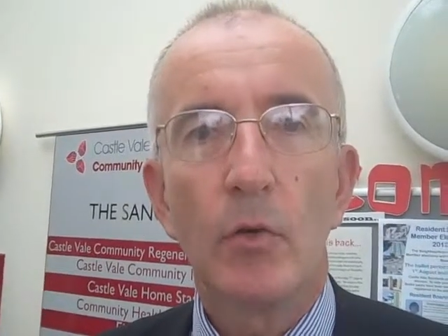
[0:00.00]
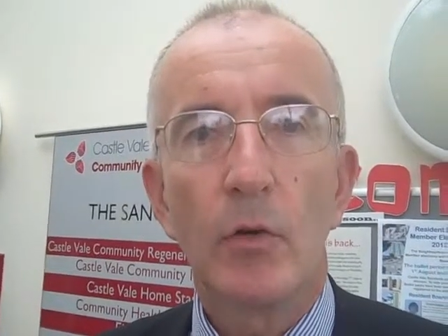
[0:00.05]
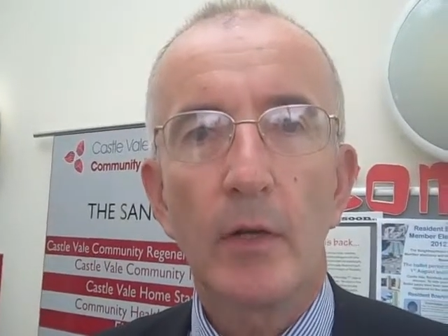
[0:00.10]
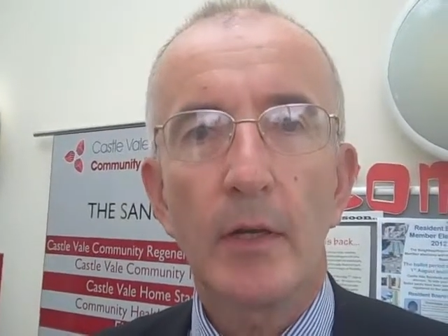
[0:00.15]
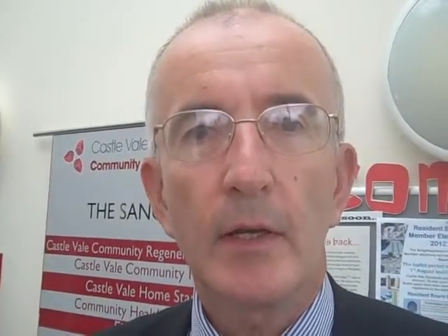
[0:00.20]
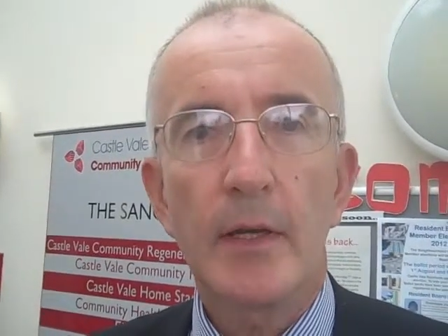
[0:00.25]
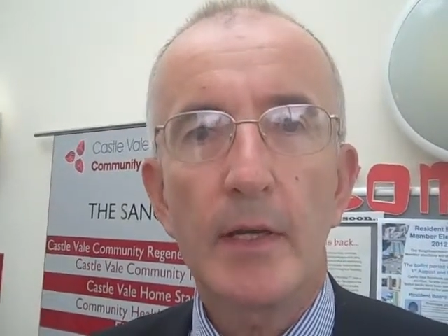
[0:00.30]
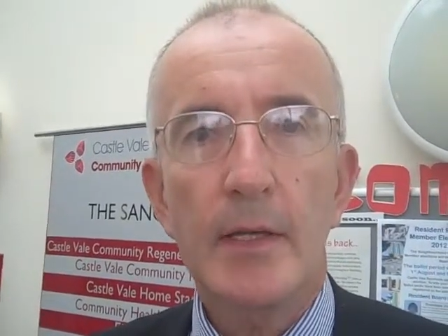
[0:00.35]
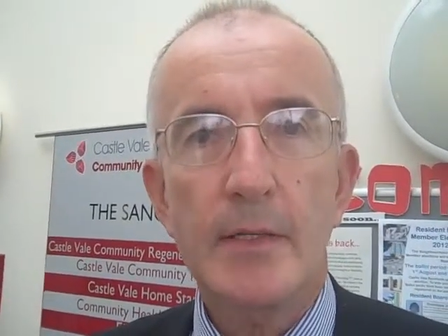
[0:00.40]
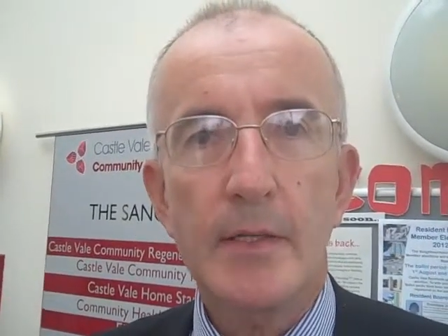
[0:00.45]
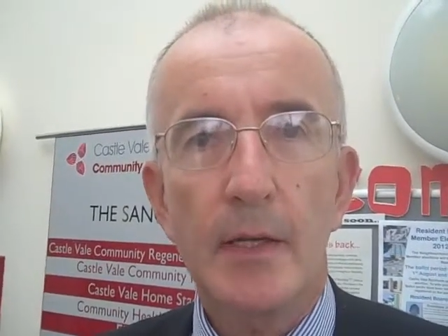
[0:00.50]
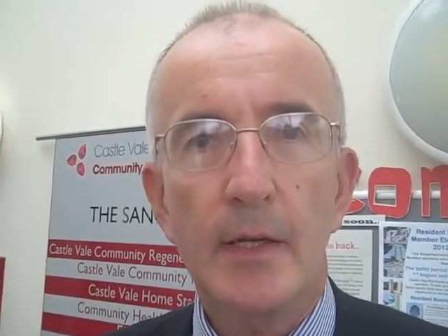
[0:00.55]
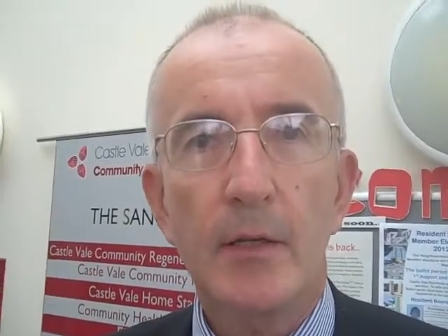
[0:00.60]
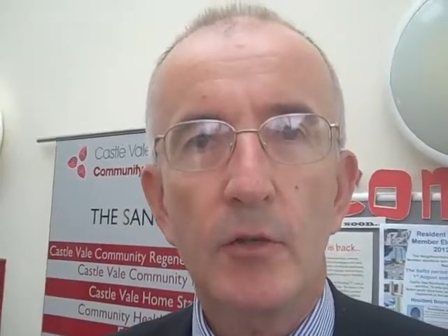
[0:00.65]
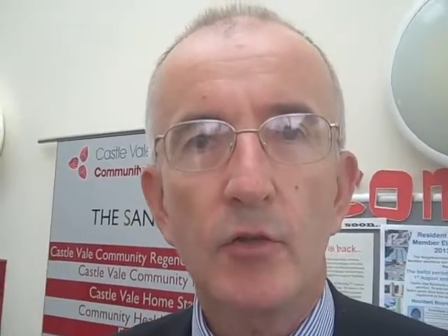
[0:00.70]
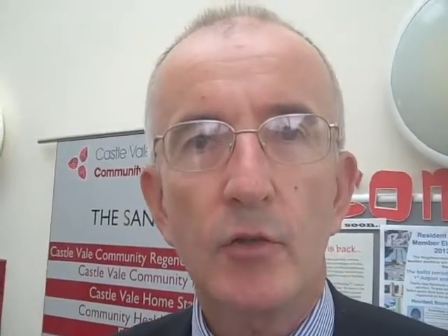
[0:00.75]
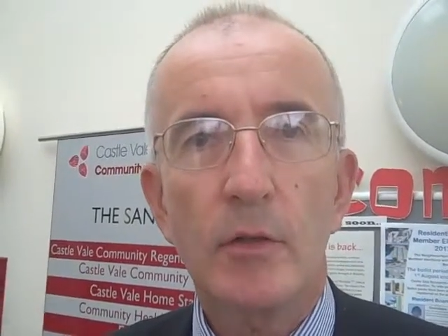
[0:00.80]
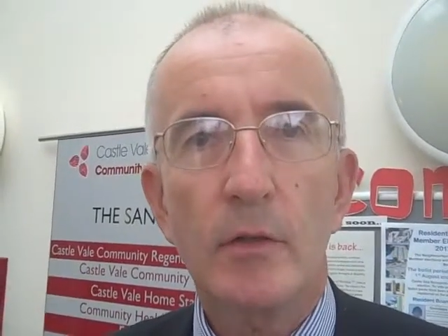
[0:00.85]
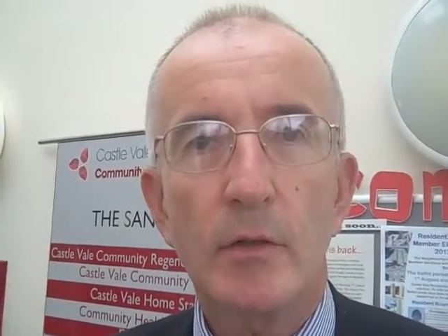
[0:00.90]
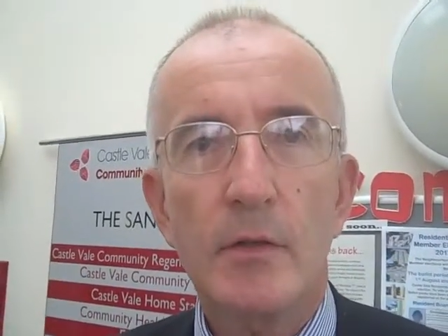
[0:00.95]

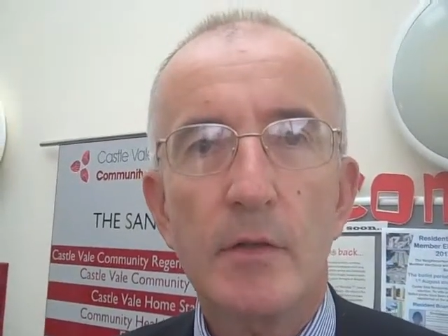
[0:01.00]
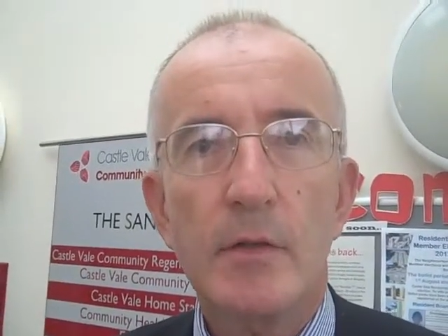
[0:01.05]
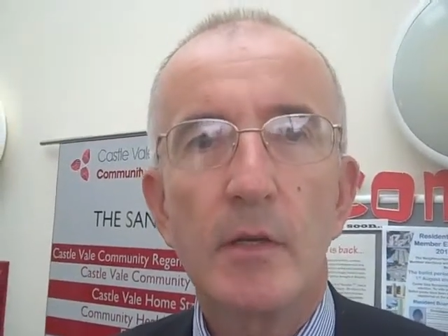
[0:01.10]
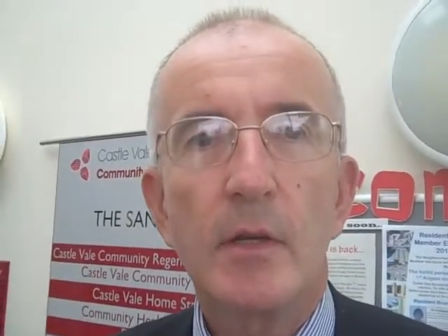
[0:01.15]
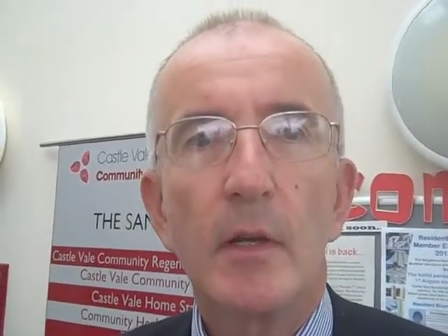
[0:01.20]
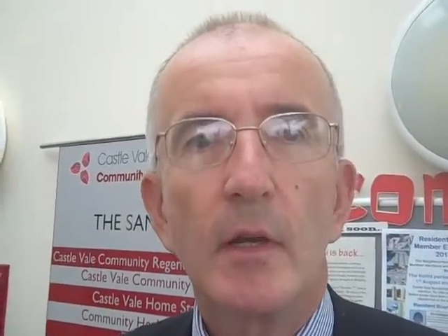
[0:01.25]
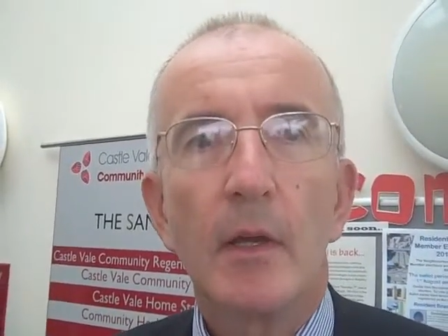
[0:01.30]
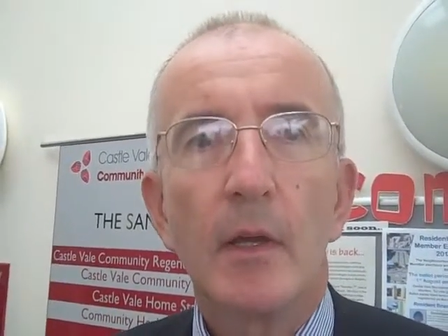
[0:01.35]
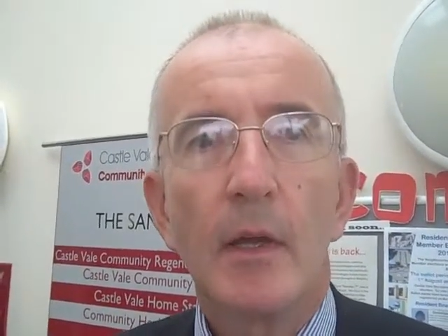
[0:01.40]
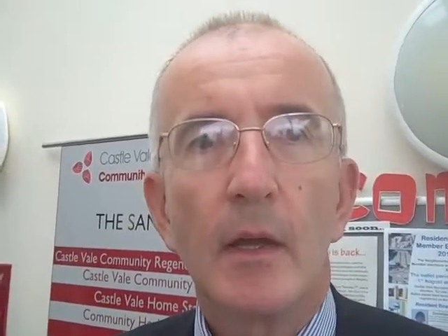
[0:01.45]
organisations.